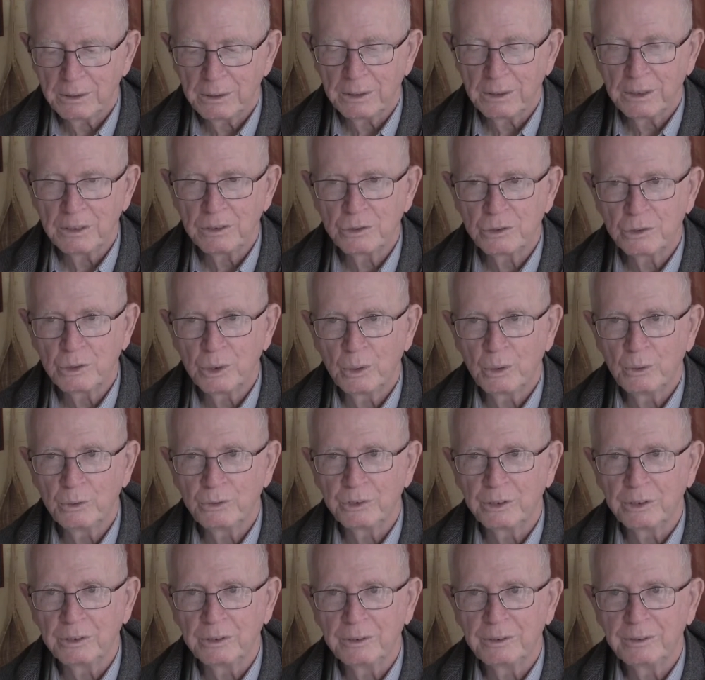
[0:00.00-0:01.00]
is
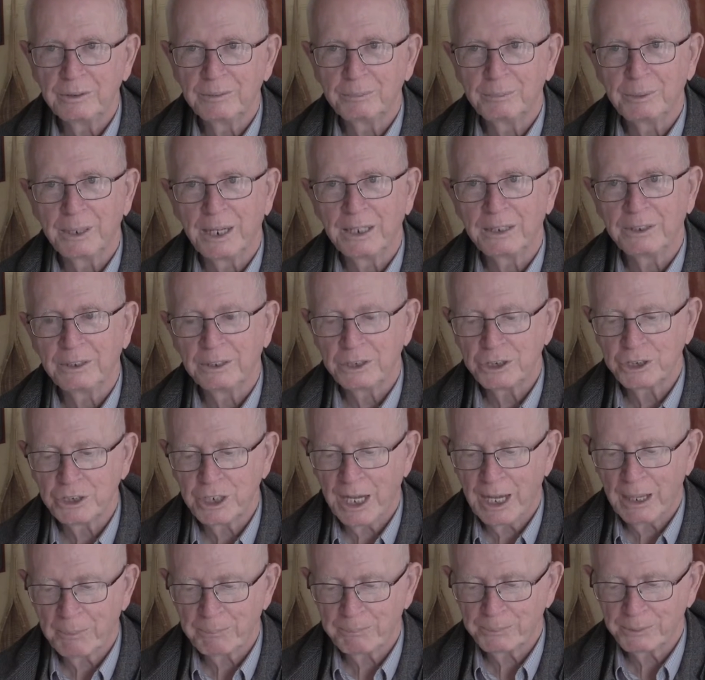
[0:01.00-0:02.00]
chosen by the
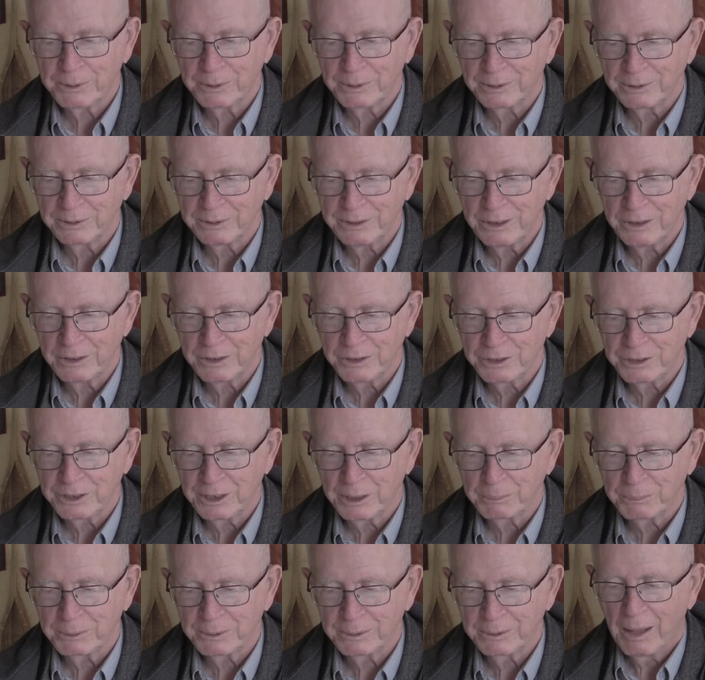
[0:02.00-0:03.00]
chapter
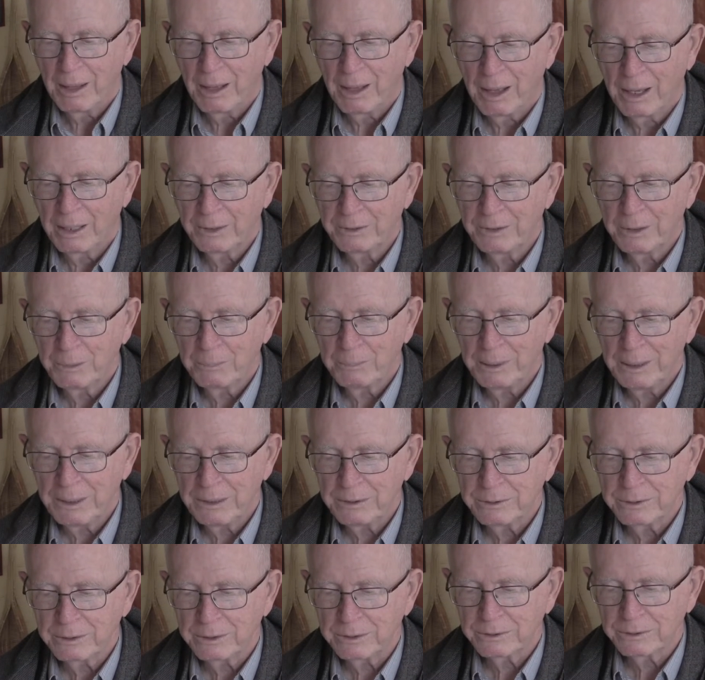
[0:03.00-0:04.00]
leadership on the
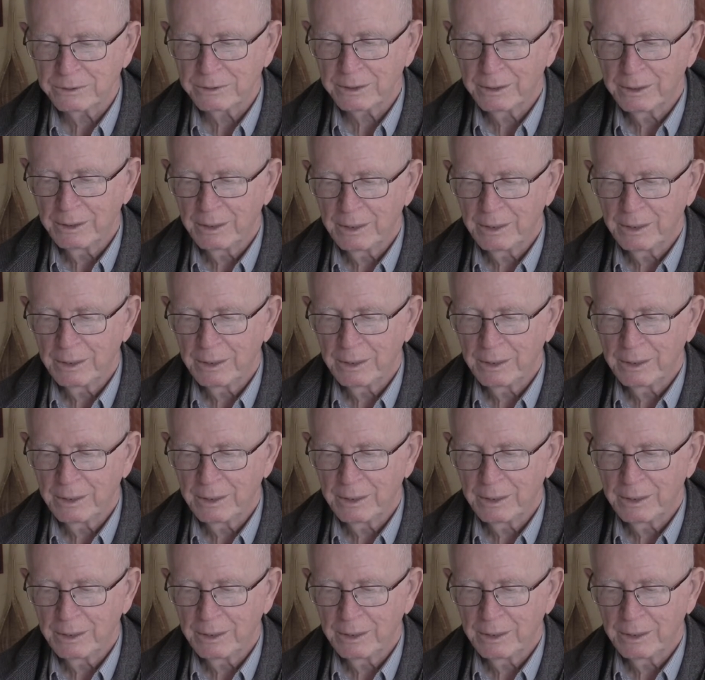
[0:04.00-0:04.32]
basis